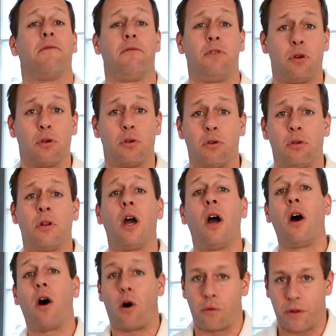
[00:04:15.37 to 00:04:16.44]
viewed
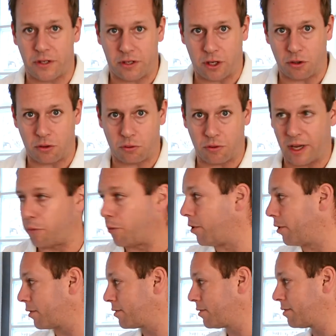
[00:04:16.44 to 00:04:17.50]
on the social
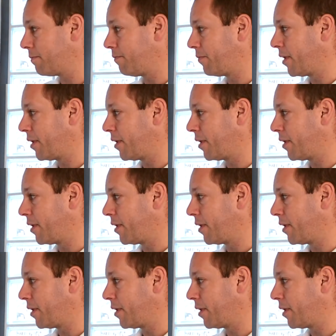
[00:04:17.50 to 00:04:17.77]
networks.